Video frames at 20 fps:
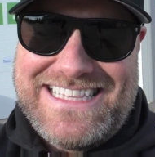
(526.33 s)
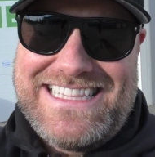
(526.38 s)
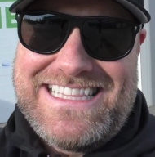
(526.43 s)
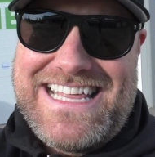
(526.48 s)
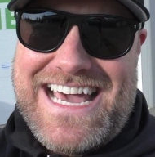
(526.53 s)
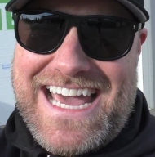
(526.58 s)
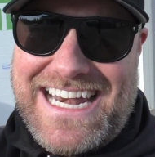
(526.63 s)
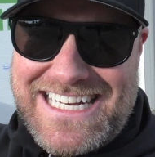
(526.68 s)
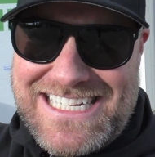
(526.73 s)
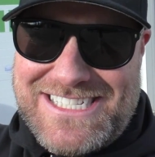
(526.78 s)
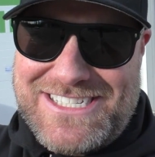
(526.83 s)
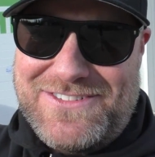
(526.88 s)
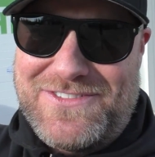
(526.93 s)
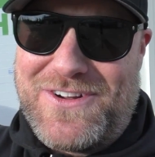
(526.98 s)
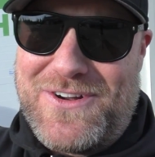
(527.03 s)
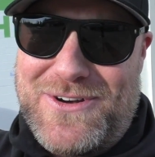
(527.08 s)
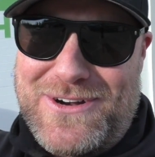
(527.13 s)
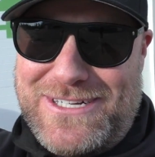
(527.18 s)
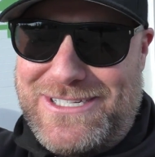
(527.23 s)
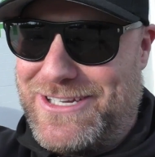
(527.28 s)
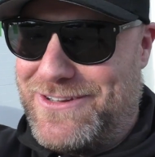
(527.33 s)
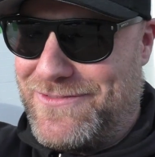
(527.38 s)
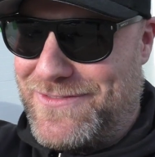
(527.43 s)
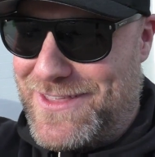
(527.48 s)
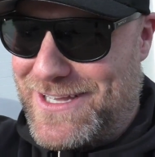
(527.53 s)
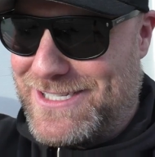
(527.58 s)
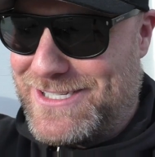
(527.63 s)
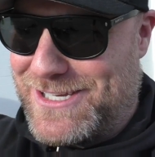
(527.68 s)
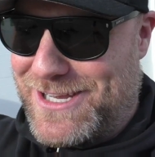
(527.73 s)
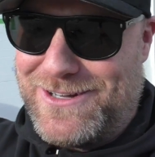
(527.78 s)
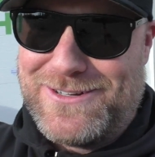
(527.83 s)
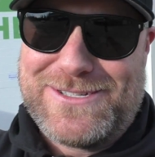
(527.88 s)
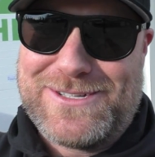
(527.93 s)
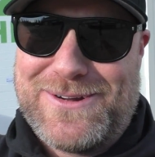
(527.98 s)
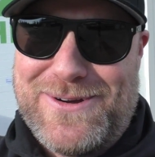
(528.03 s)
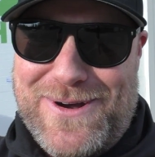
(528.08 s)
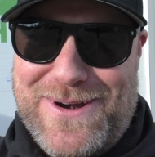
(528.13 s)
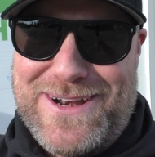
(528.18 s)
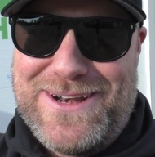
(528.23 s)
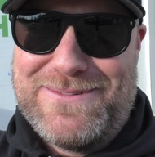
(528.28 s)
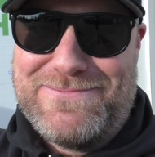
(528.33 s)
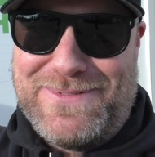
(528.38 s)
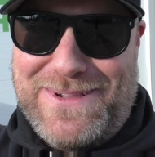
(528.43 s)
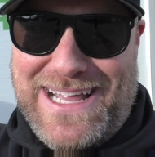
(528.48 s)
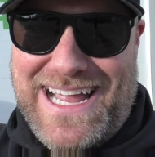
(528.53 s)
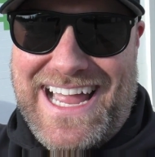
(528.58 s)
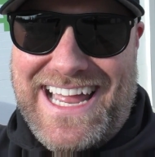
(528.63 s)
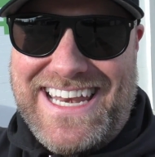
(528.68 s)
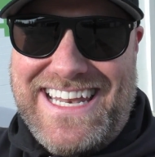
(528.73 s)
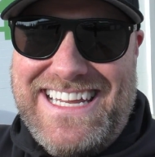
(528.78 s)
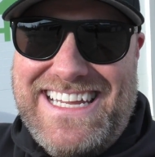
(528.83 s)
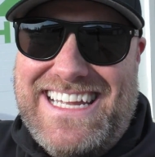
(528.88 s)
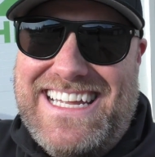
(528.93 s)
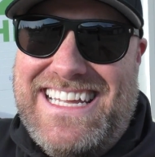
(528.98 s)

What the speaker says: That is, of course, if this goes according to plan.